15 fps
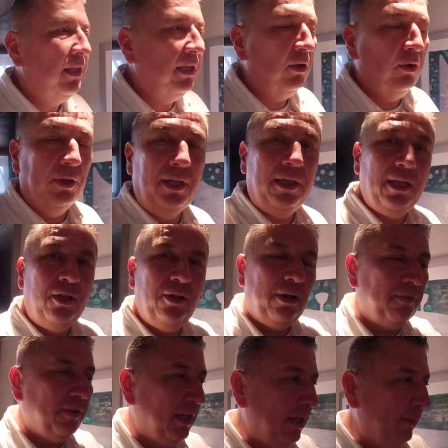The only thing you
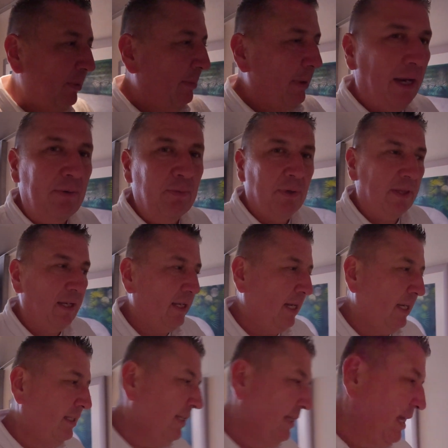have to keep in mind with the connecting